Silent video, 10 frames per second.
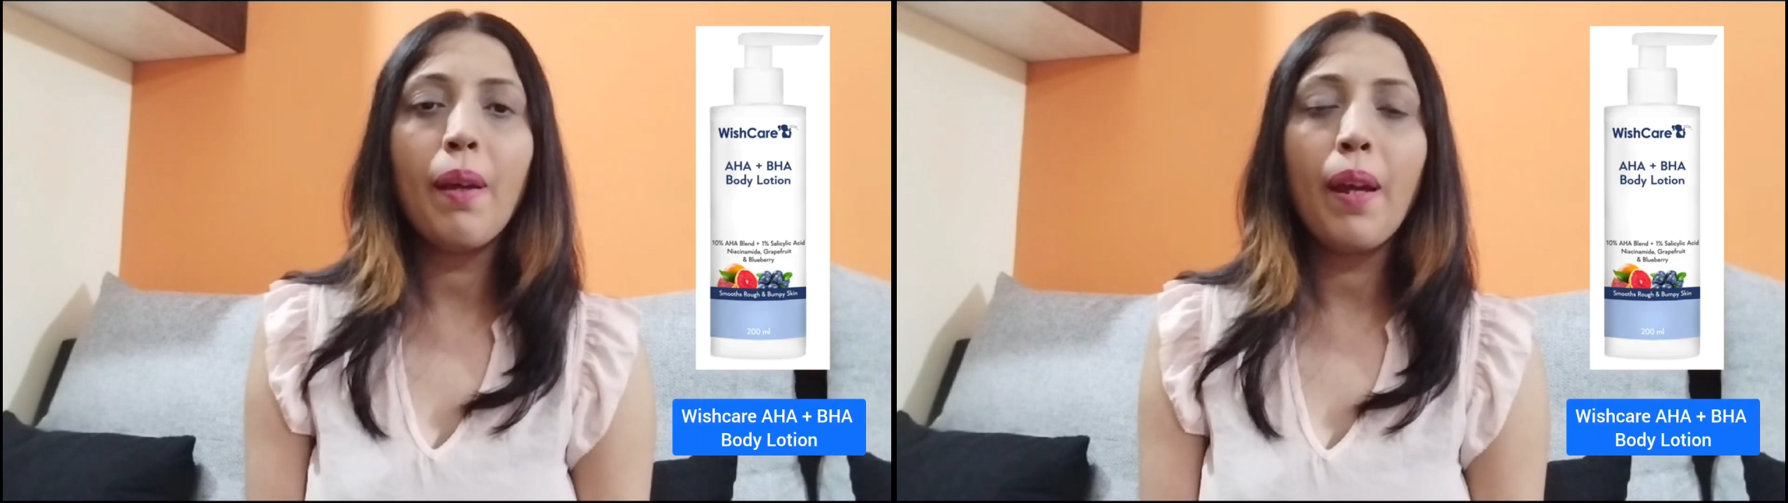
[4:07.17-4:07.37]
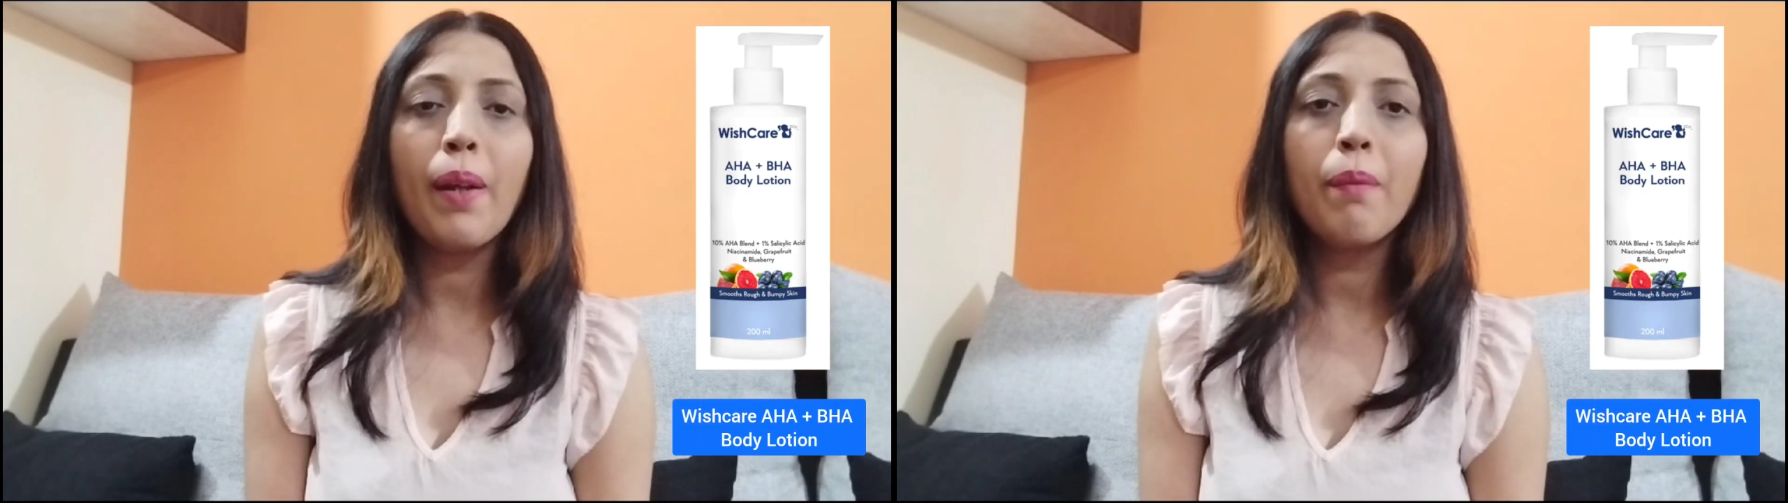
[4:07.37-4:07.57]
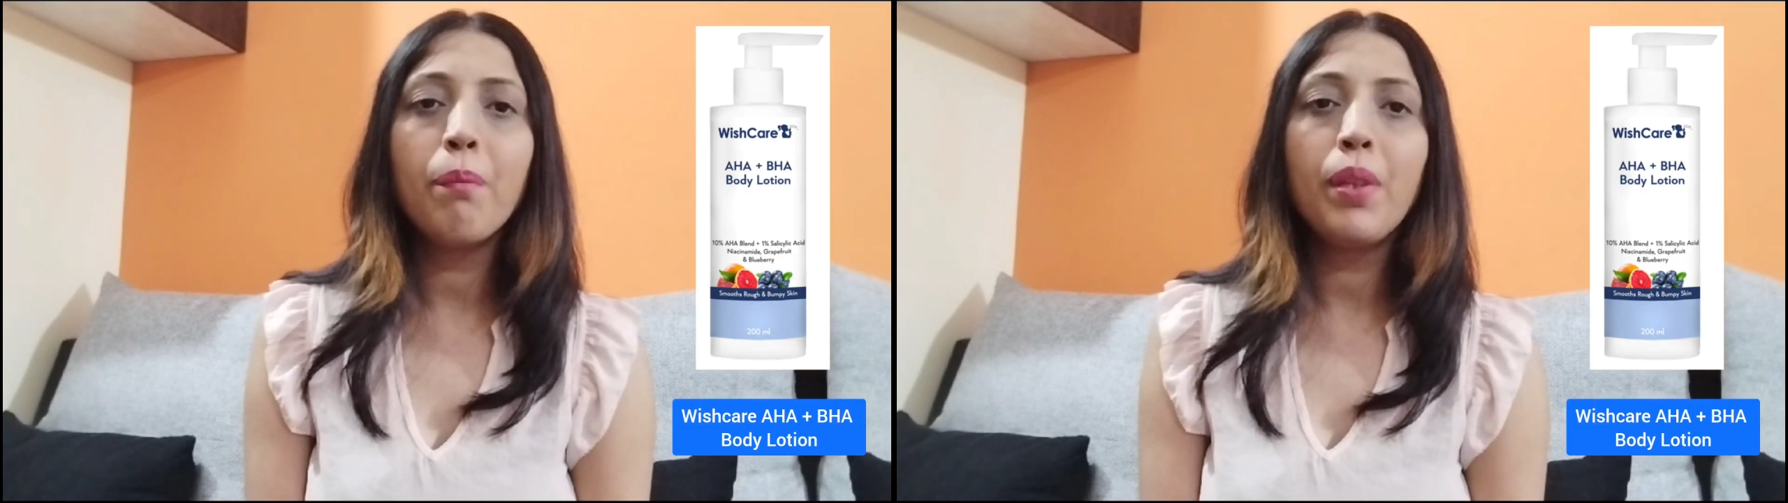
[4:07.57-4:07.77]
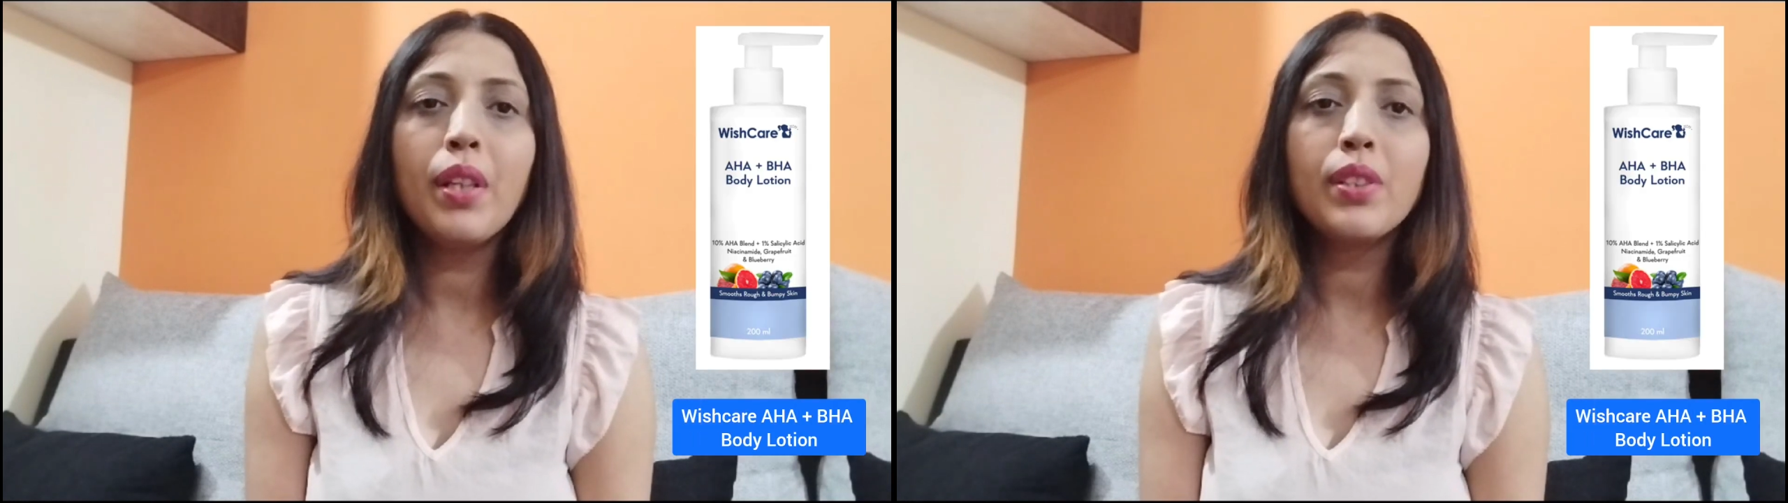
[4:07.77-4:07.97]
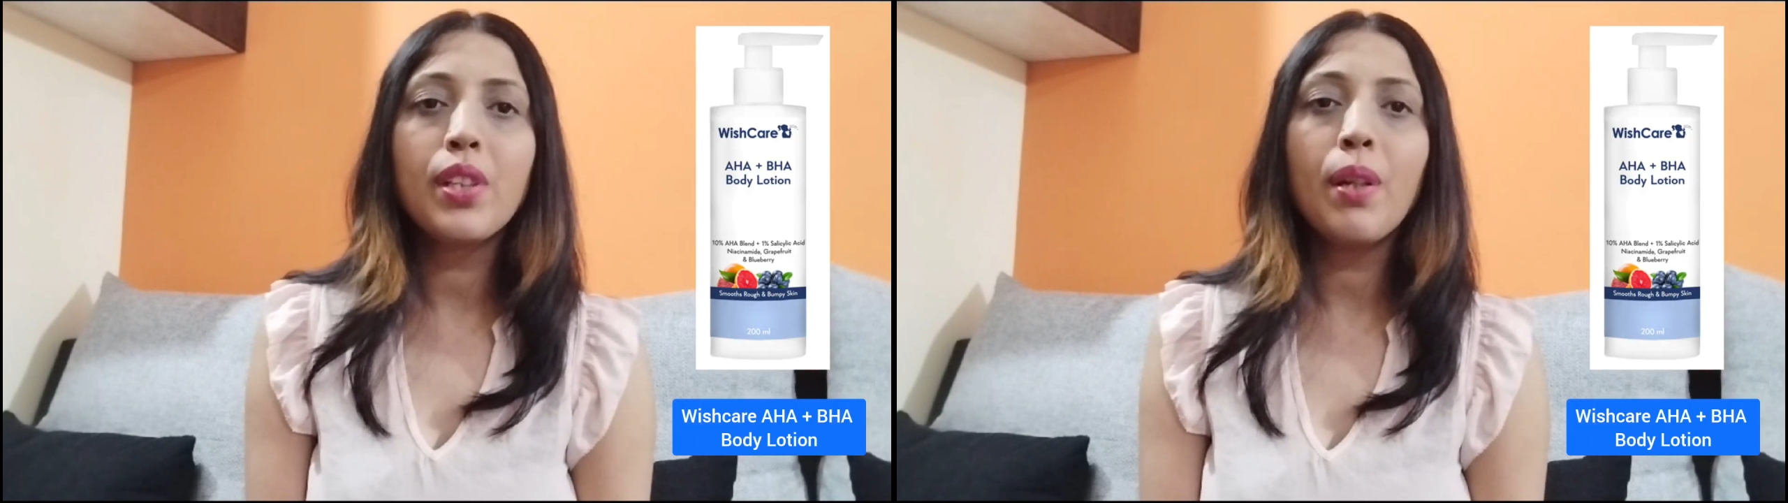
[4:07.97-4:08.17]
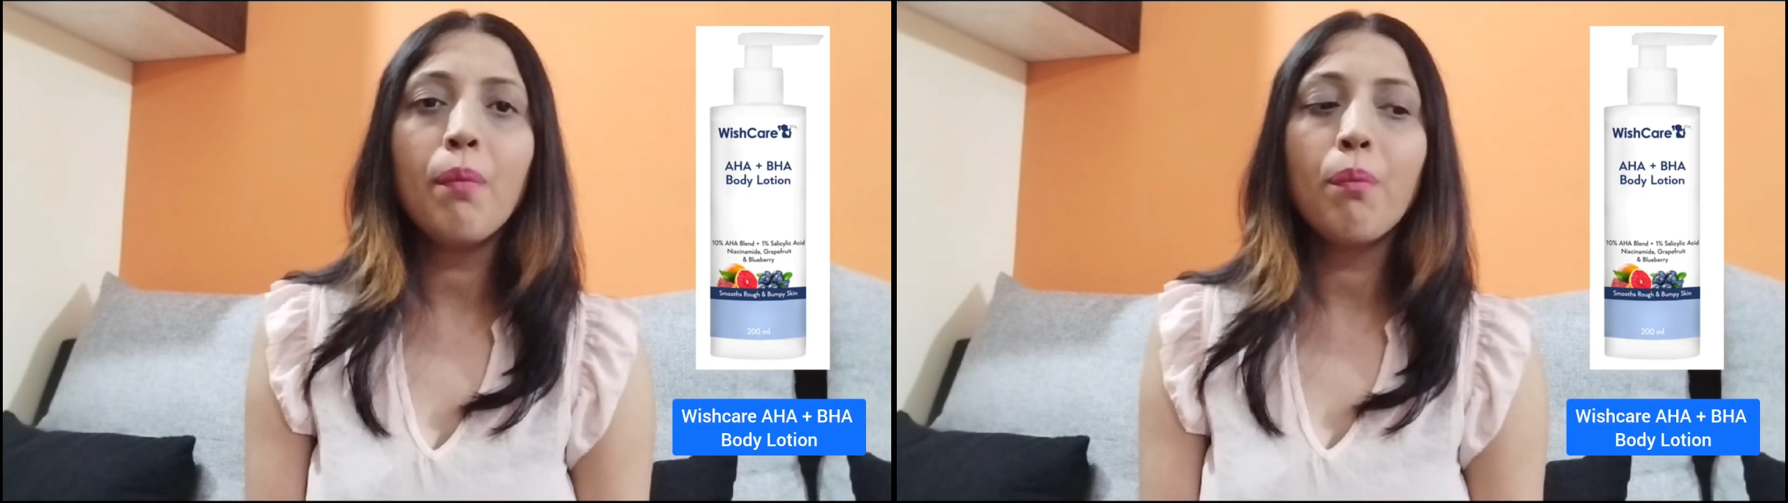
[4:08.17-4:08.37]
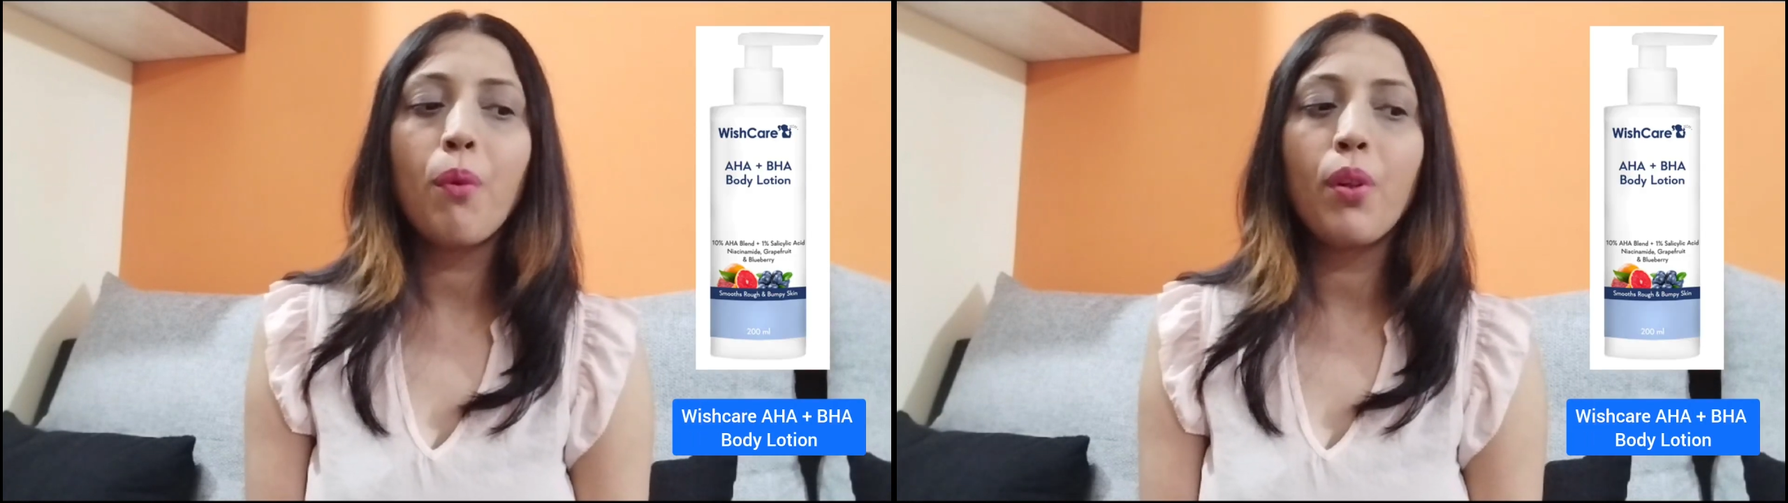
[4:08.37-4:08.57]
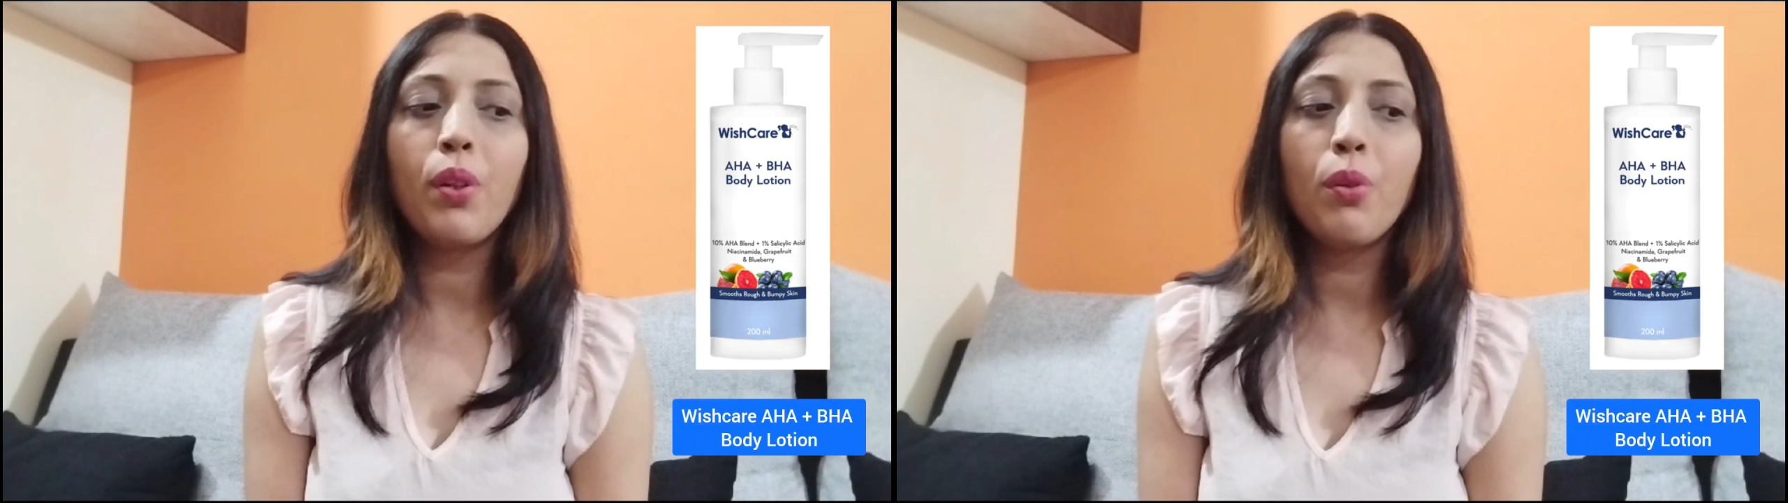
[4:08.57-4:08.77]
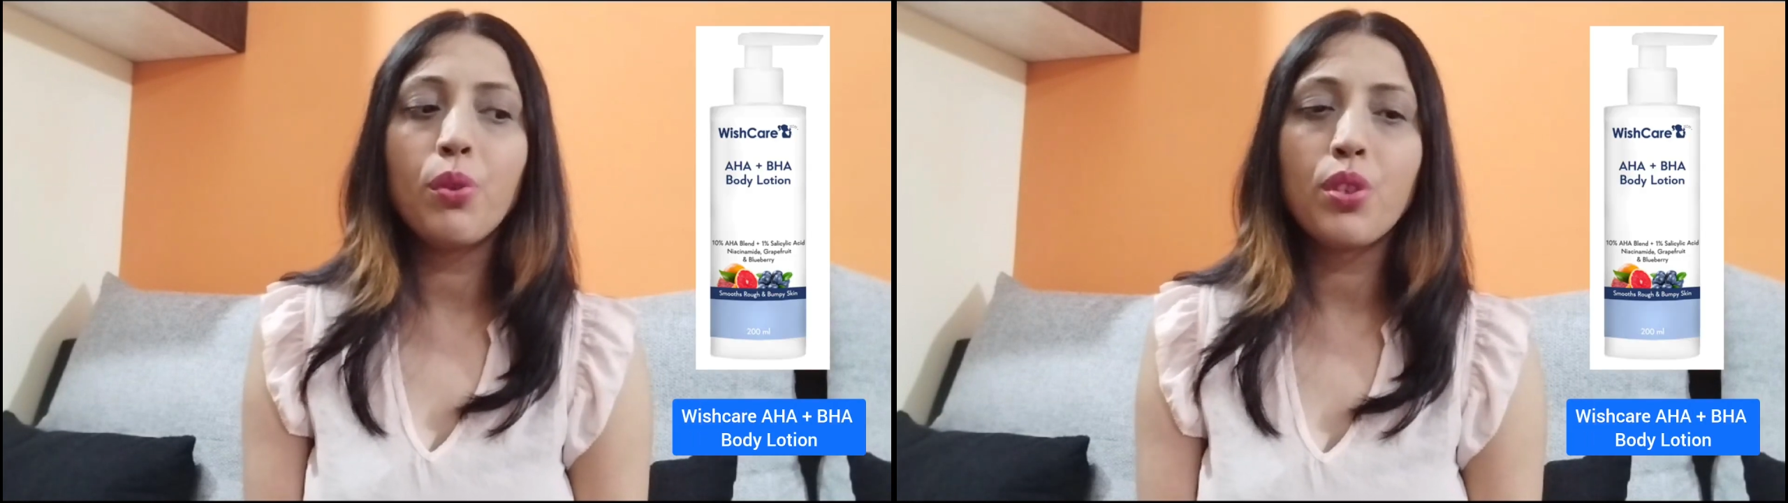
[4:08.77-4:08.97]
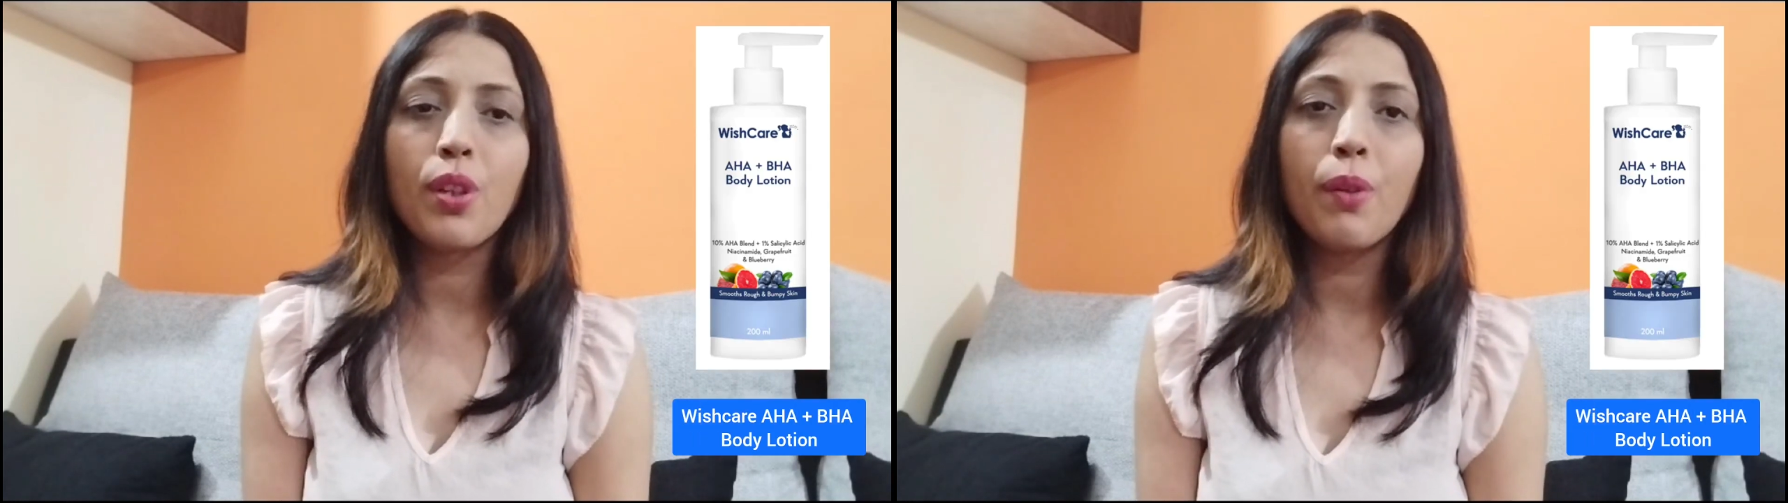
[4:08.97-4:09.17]
and BHA body
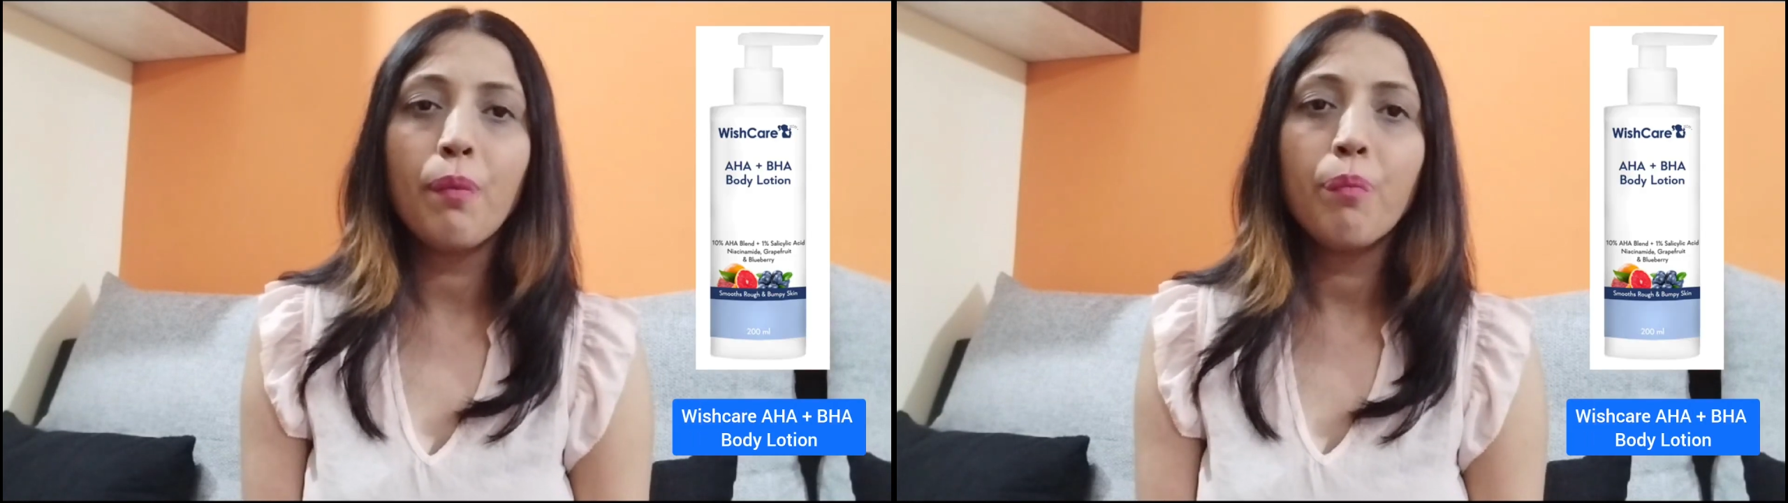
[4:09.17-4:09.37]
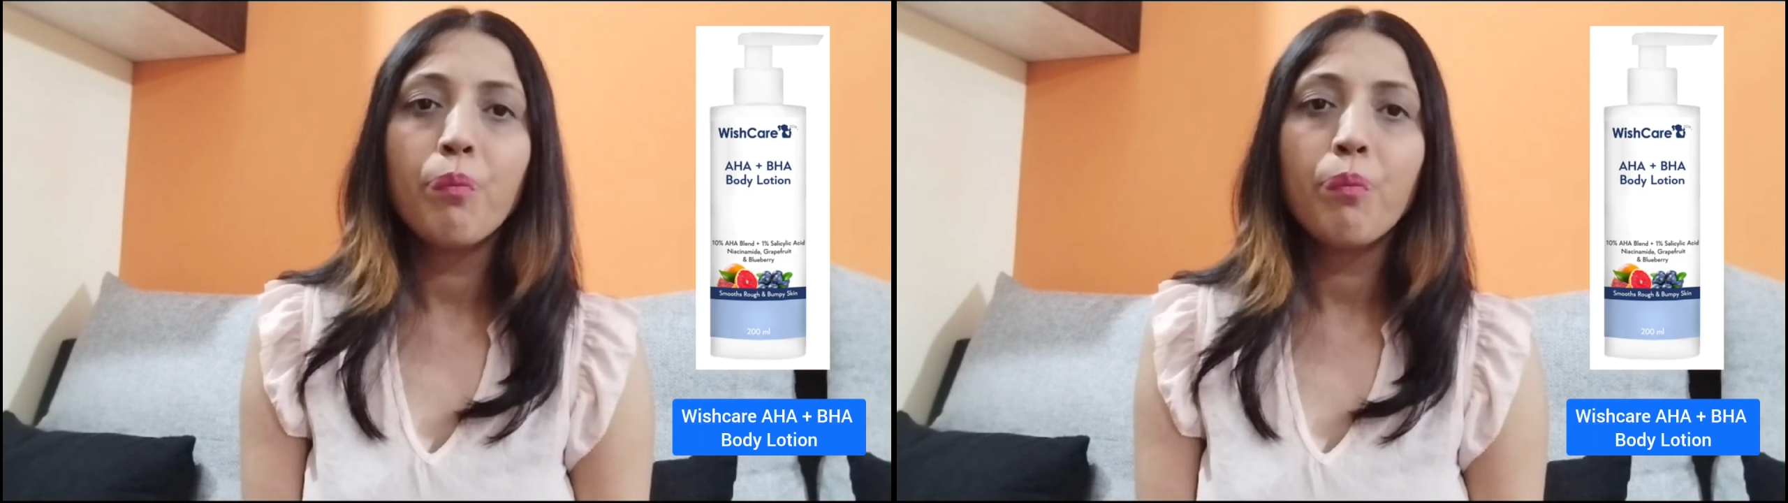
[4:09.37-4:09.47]
lotion.